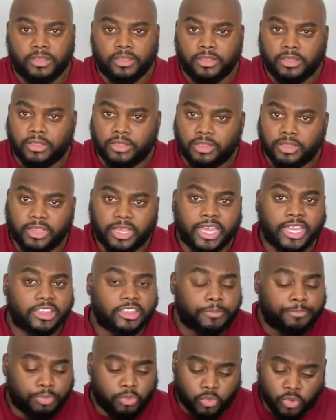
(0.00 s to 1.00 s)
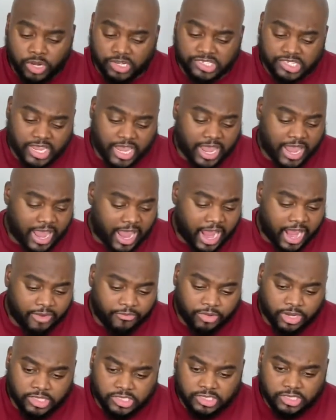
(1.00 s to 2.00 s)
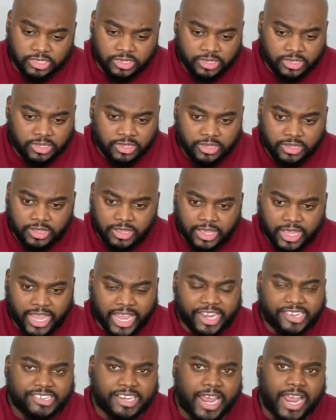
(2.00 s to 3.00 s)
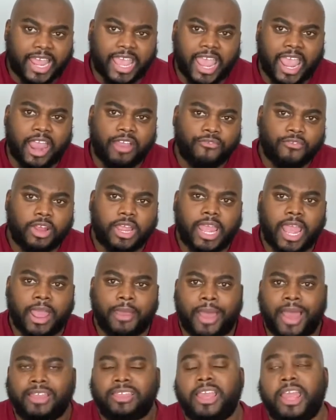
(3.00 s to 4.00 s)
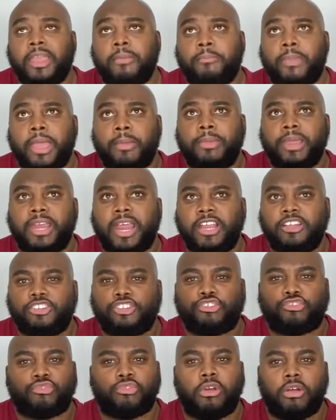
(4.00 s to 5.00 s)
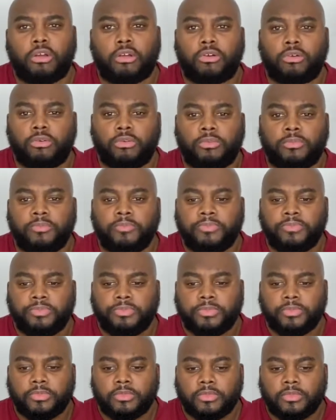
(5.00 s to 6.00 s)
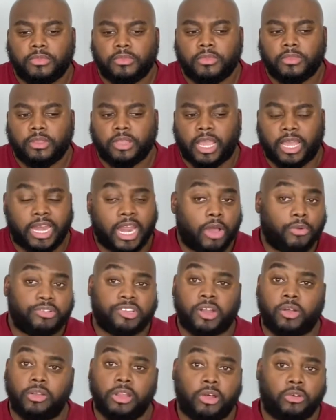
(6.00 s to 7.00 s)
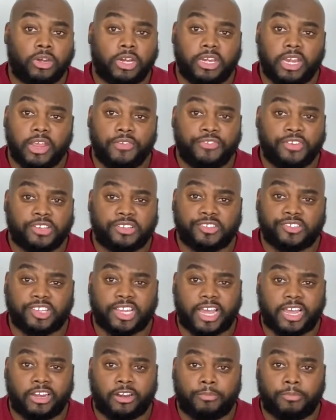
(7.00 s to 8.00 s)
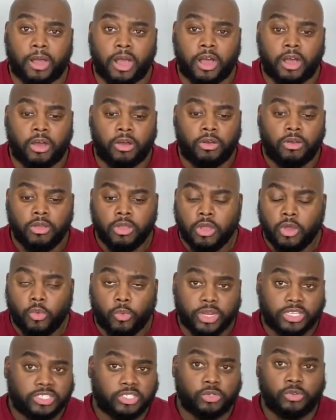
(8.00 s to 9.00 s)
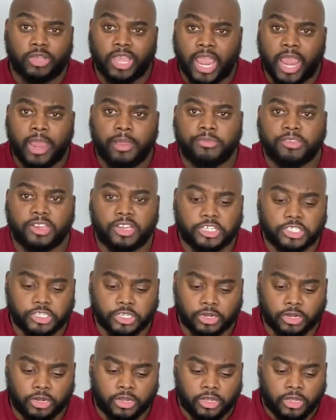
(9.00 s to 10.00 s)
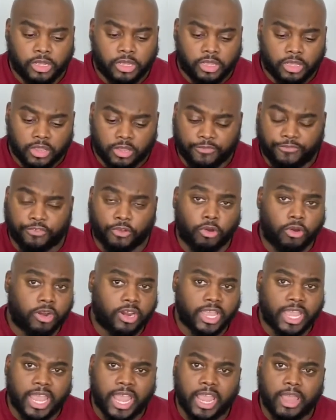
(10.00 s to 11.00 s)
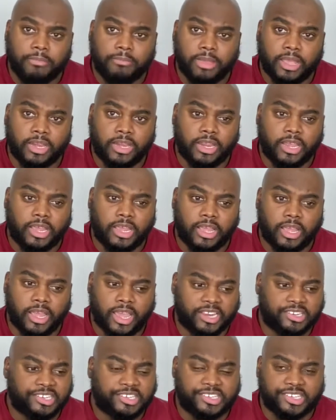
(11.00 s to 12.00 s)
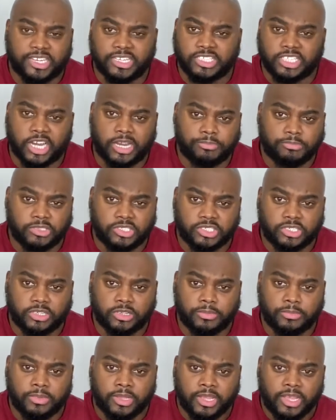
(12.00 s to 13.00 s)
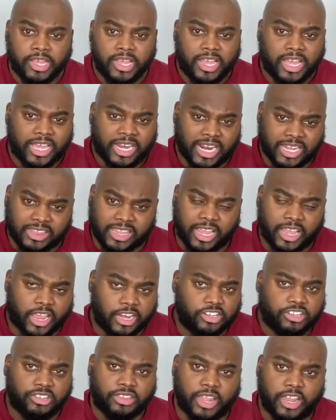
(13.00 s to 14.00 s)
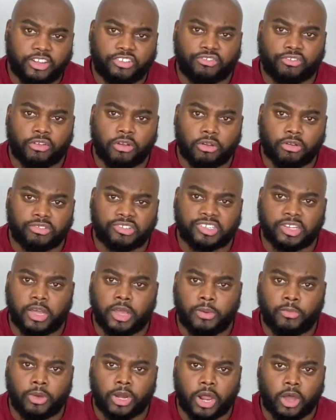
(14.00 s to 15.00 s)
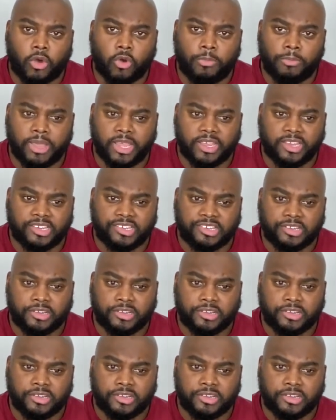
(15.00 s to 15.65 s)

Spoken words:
Look at the points they average. It's like every game, I think maybe they struggled. And that was only on the defensive side of the ball with 2 games this year. The Florida game in the SEC championship, and I think they struggled some with Ole Miss.